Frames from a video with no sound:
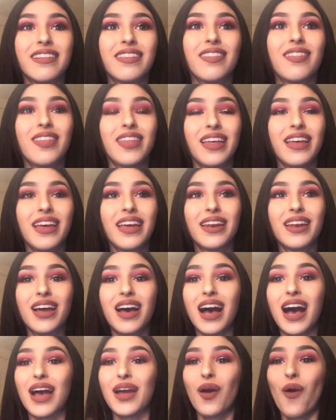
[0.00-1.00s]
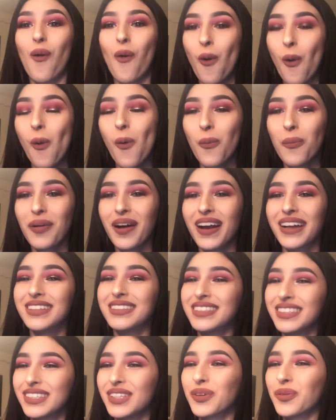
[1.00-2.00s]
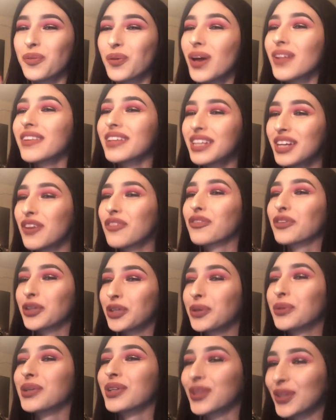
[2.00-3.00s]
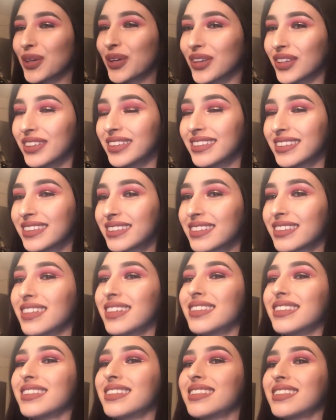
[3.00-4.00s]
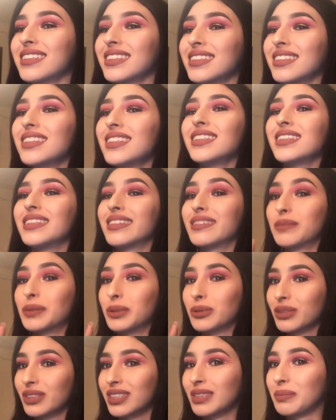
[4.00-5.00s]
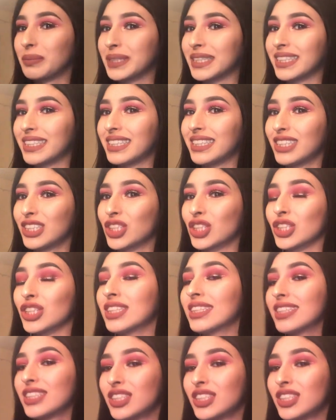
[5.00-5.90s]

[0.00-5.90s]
then I hope I did it well enough for you to learn, because I'm a really bad teacher.